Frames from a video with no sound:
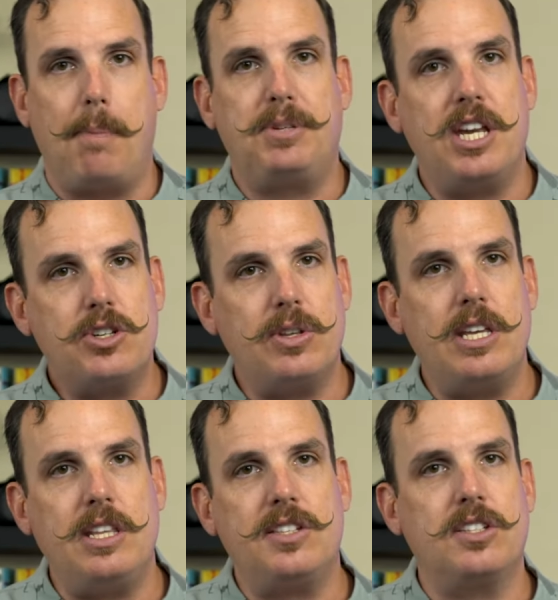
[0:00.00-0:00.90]
Now,
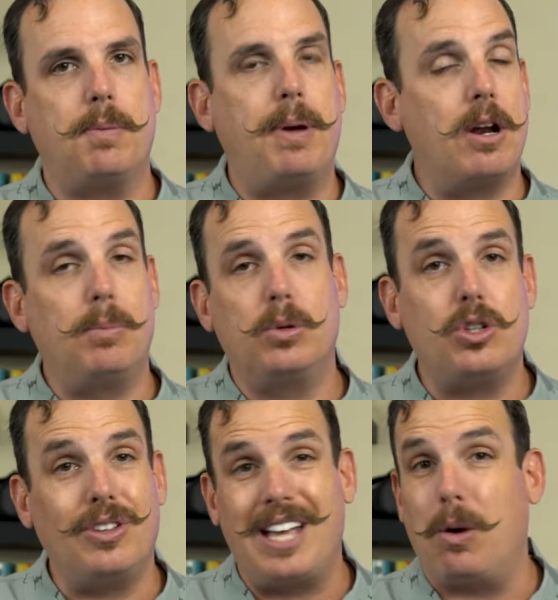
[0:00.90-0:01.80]
potentially this is comparable
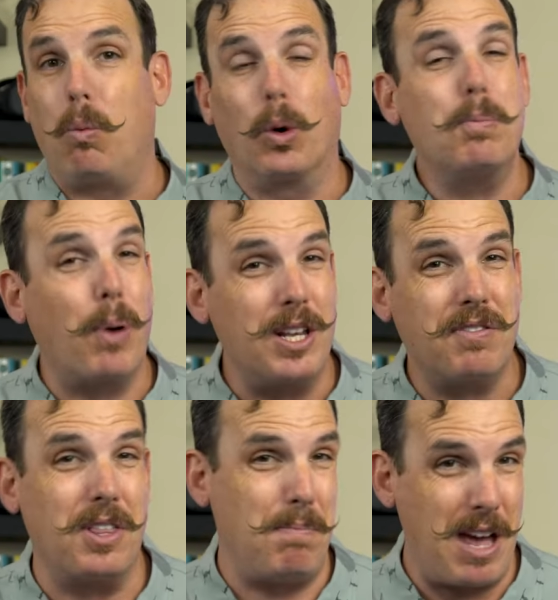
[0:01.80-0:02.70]
to like
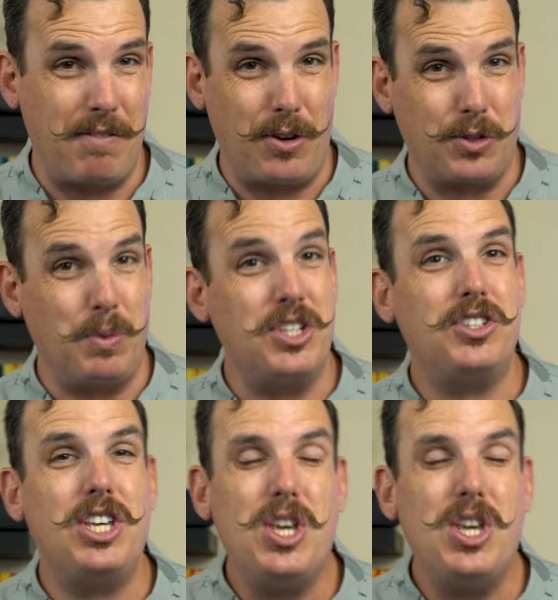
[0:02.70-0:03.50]
WordPress for the metaverse, which is